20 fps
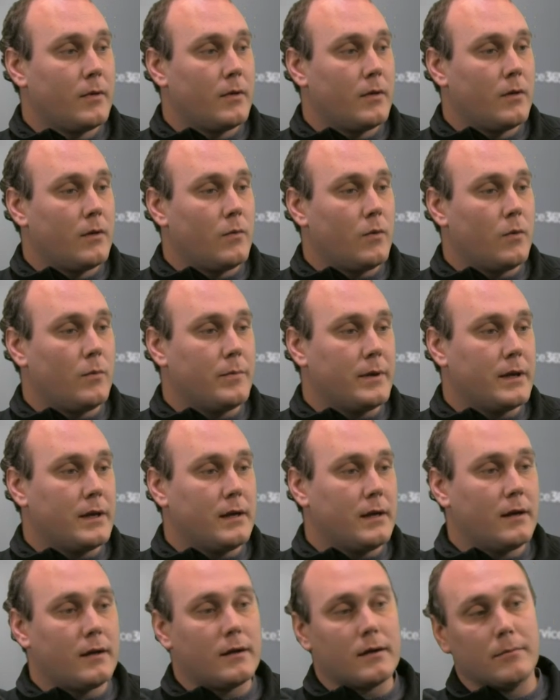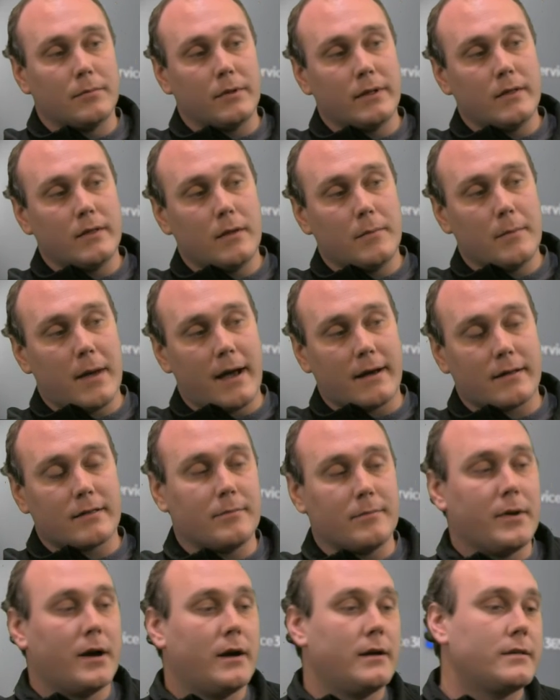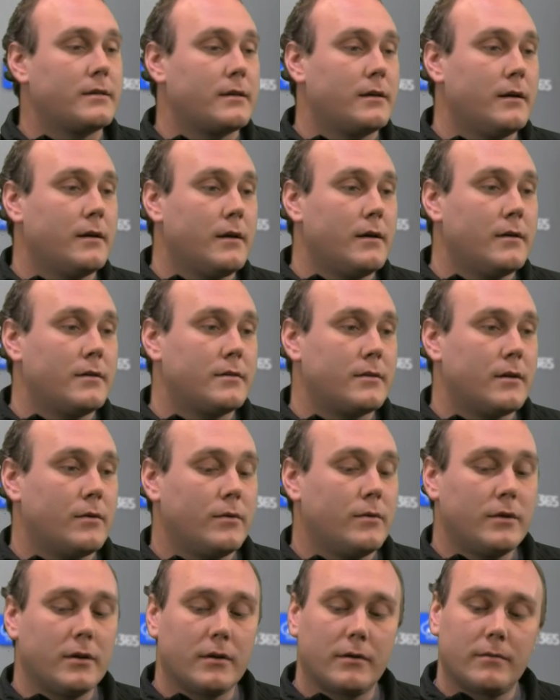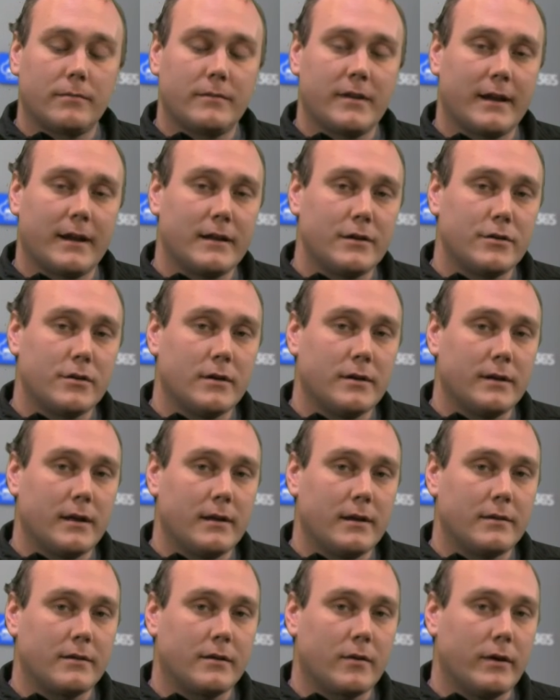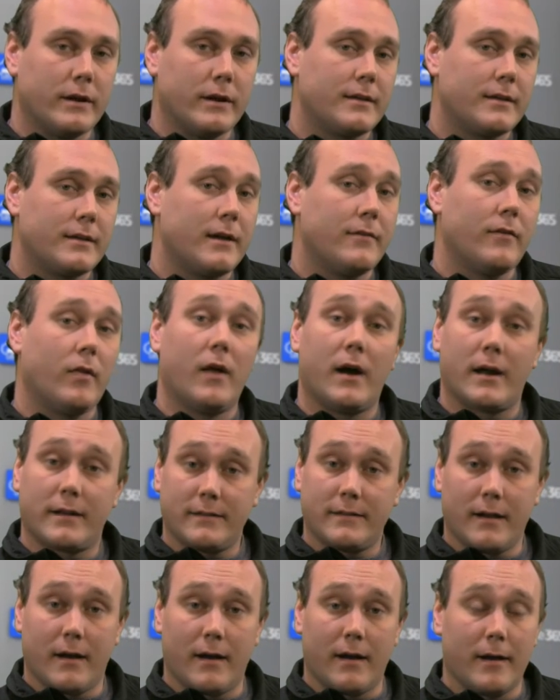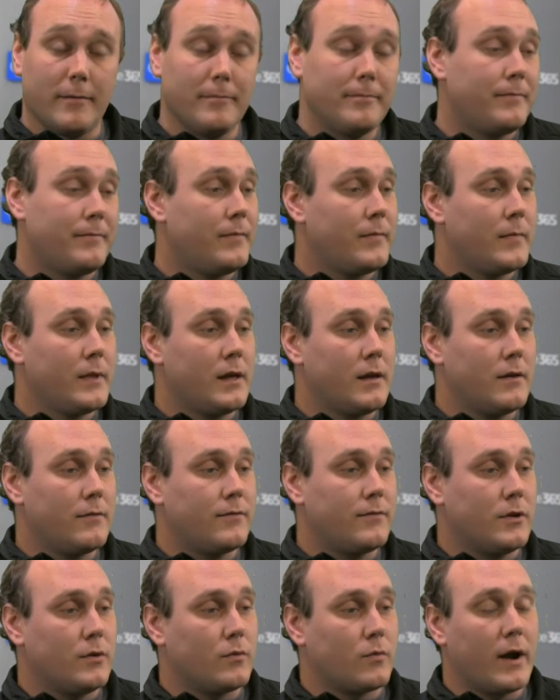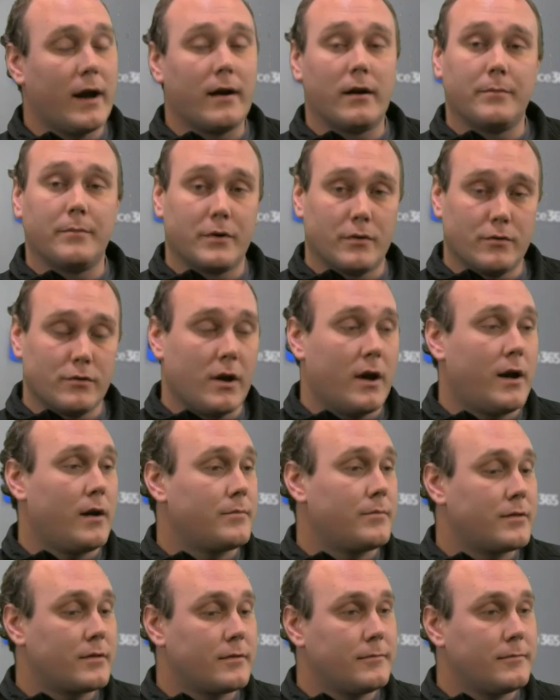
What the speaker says: will be completely maximized. So your technician is going to a lot of time if you route up your jobs.